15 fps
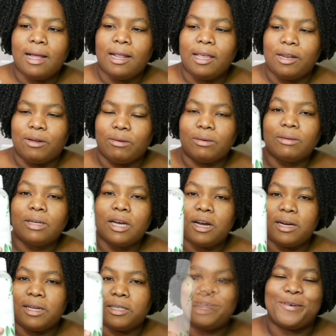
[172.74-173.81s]
you know,
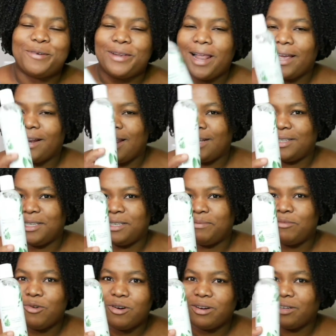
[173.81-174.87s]
curly who like less is
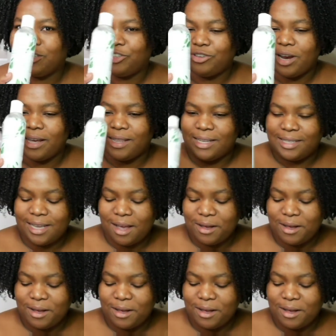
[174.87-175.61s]
more. Try this